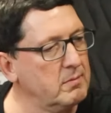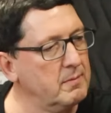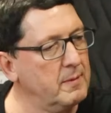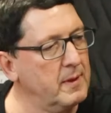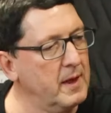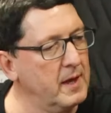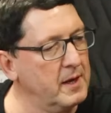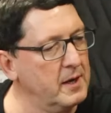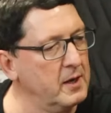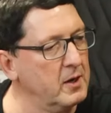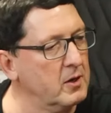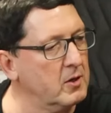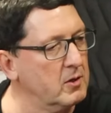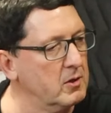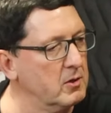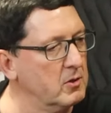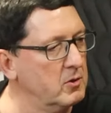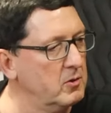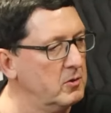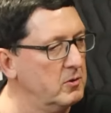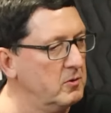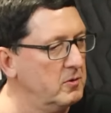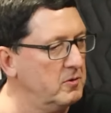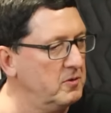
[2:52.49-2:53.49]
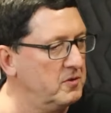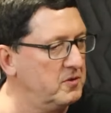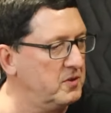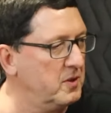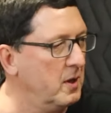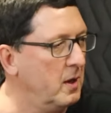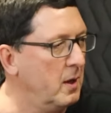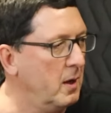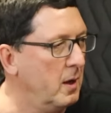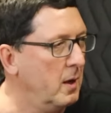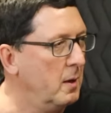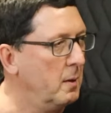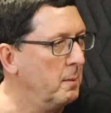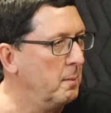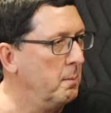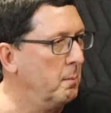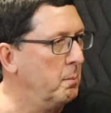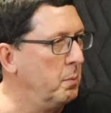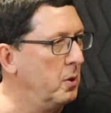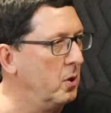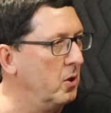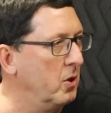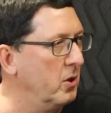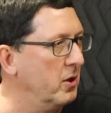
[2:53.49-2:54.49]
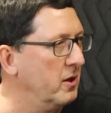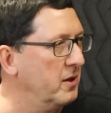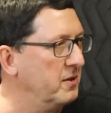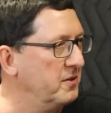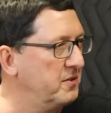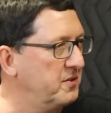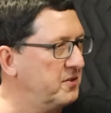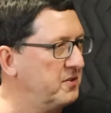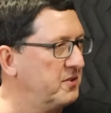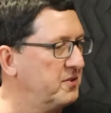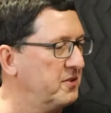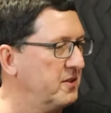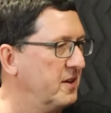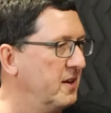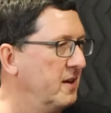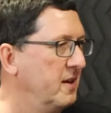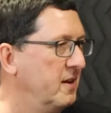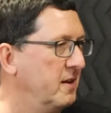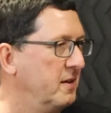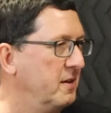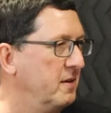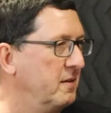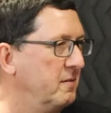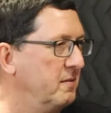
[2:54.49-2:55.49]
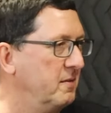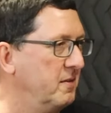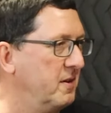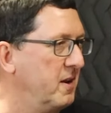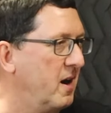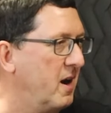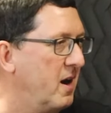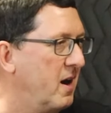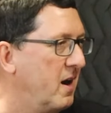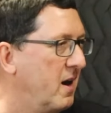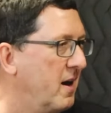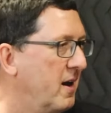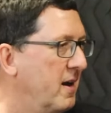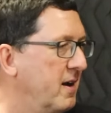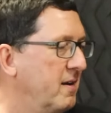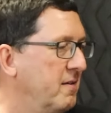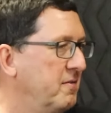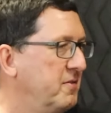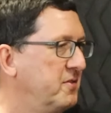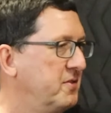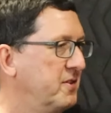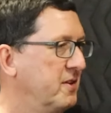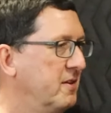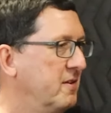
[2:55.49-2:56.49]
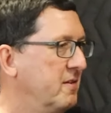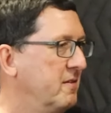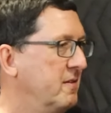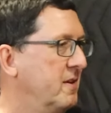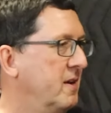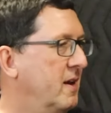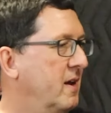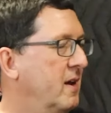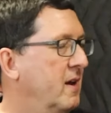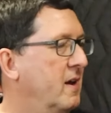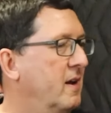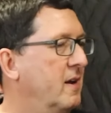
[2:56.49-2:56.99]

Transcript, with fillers: that includes bullets and knives and